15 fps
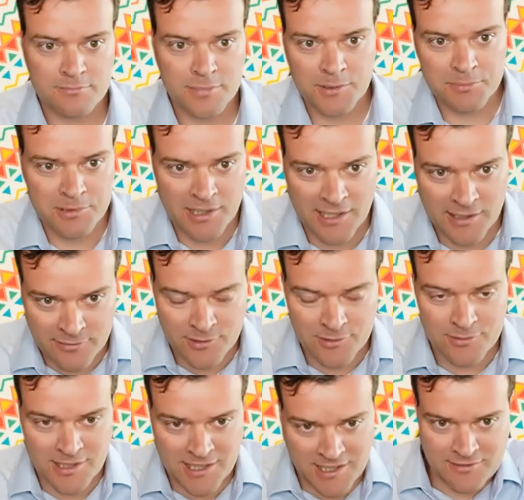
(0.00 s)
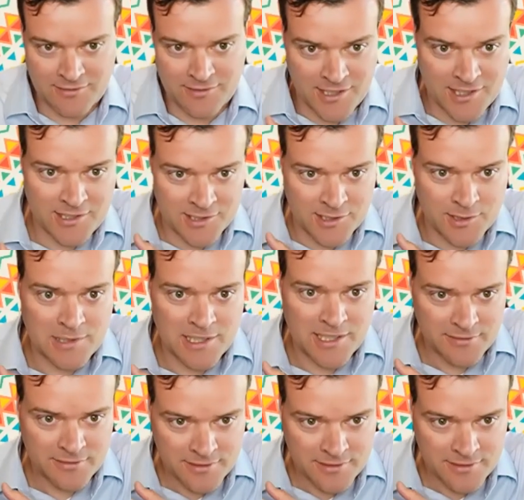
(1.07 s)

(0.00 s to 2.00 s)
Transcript: People have to kind of need a supply of